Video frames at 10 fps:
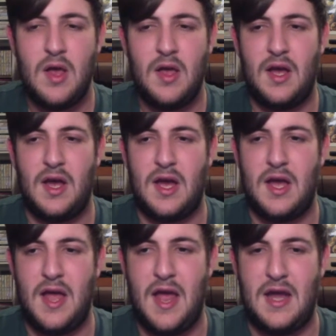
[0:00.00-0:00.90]

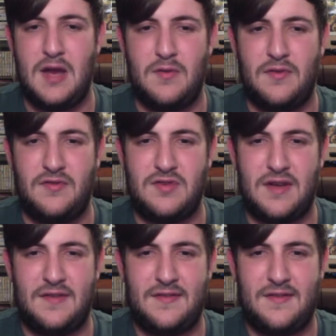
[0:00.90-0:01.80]
uh, and it was
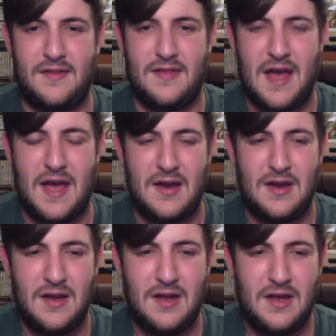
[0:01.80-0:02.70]
just
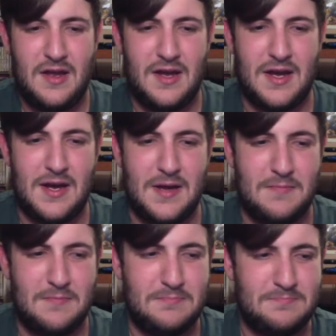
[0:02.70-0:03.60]
that um,